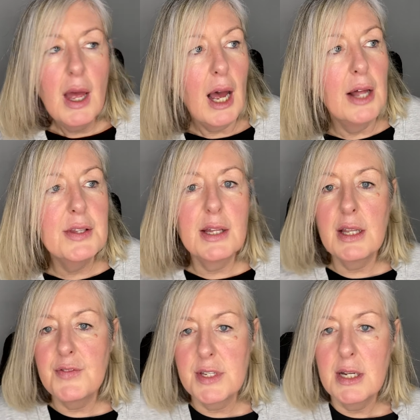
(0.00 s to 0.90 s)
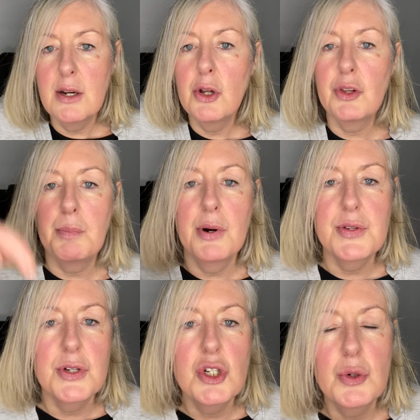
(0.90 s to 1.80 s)
And then they've seen another
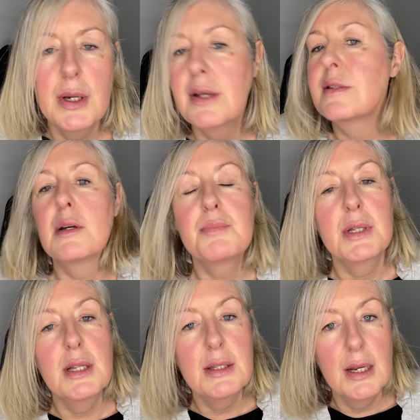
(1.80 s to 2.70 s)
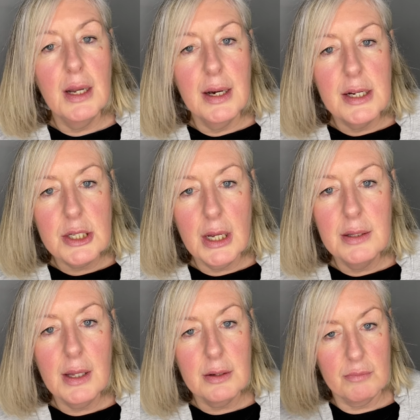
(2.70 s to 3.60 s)
person doing something that they liked and
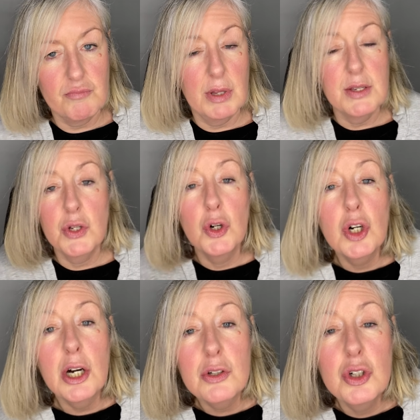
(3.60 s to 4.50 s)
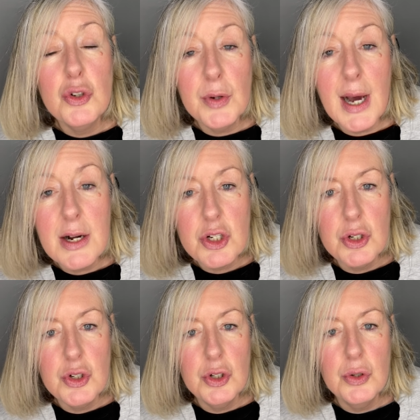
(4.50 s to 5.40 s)
that they saw got good reaction
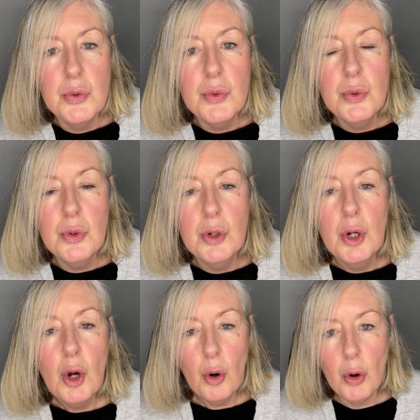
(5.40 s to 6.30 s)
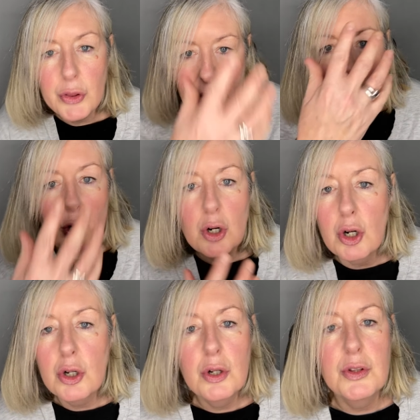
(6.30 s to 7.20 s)
to. Or they
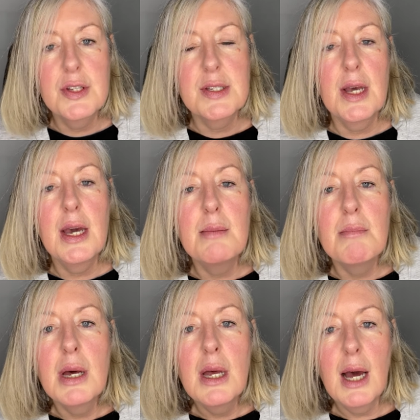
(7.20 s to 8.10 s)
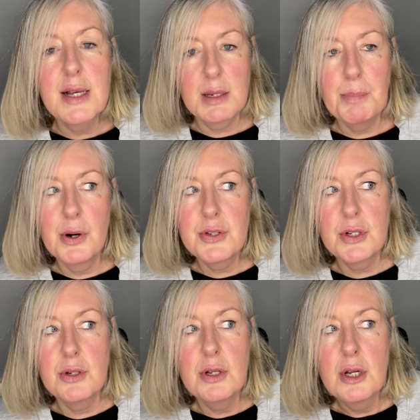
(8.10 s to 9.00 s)
look the same as a
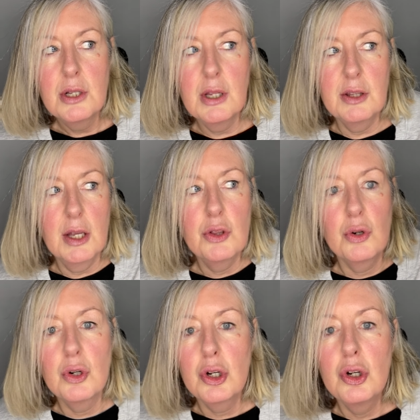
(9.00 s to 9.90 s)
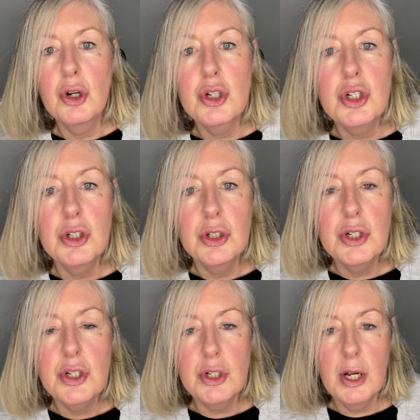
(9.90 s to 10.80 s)
person that they thought looked good
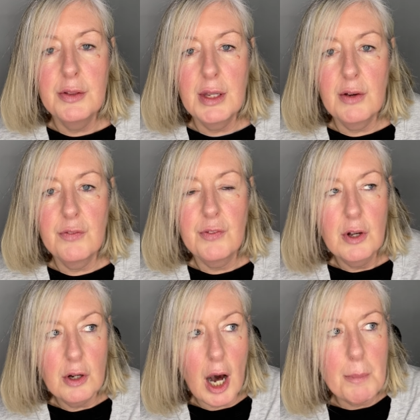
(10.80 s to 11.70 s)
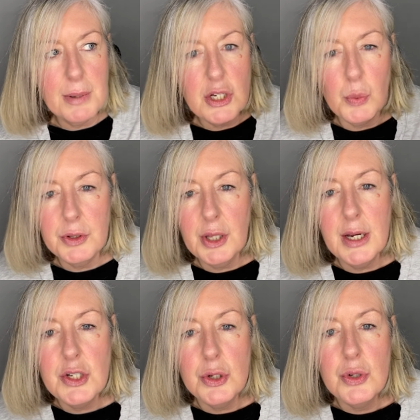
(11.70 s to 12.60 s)
and they've copied what they
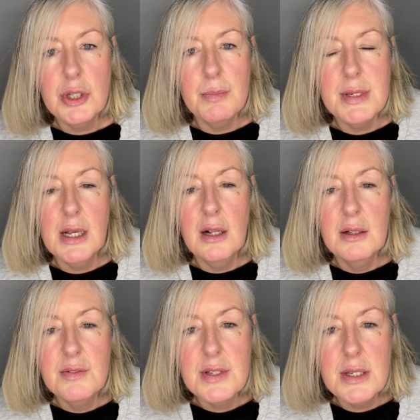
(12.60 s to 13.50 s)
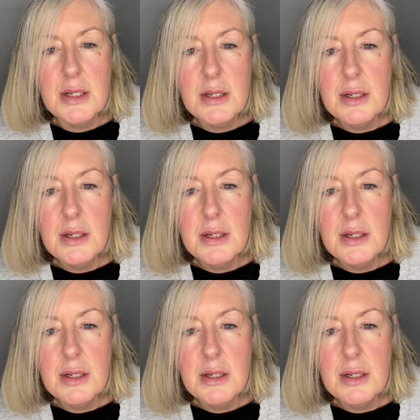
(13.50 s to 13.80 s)
do to themselves.